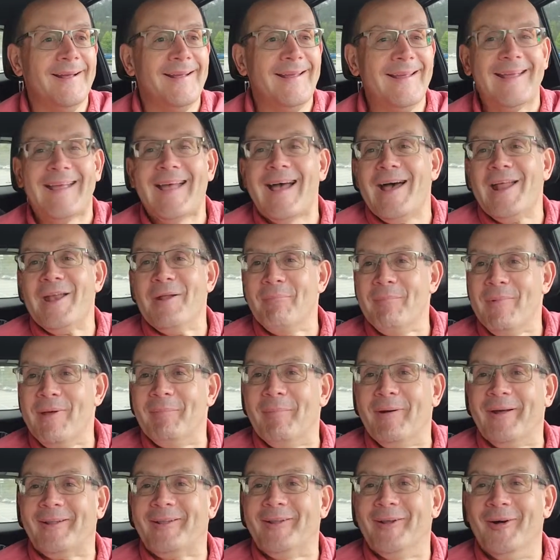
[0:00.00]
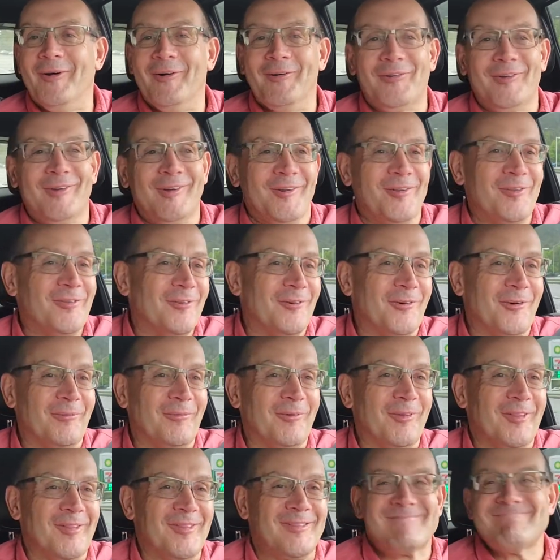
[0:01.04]
He kind of mimicked those, and it sort of
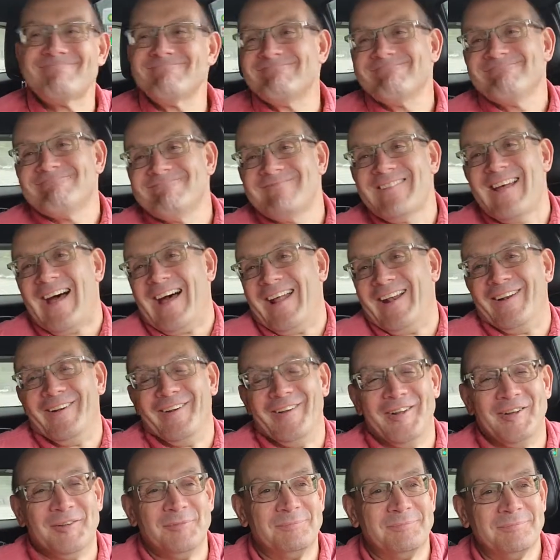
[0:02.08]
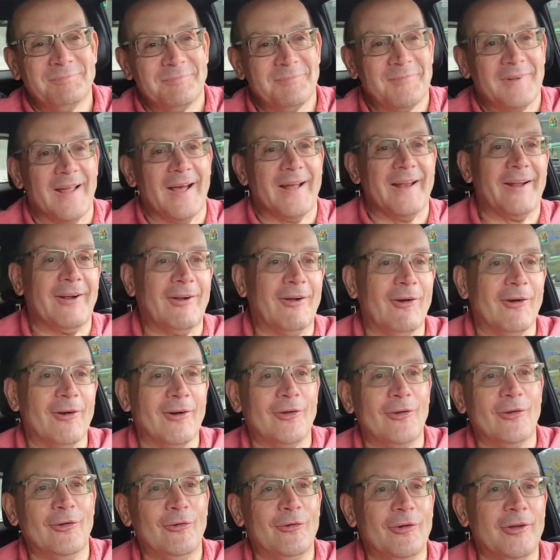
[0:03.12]
was, I don't know, kind of
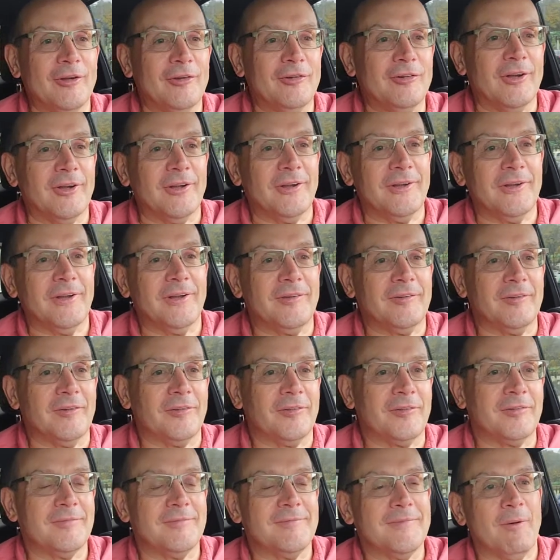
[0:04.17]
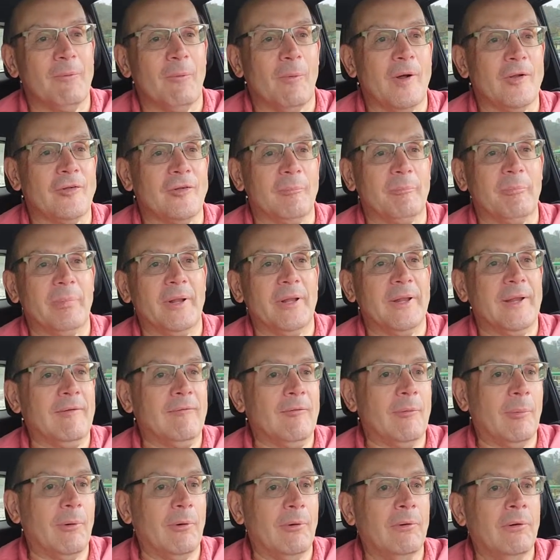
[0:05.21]
cartoonish. It wasn't
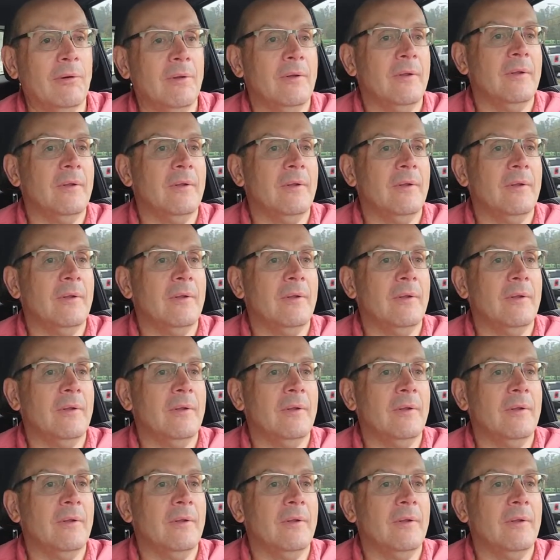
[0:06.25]
believable.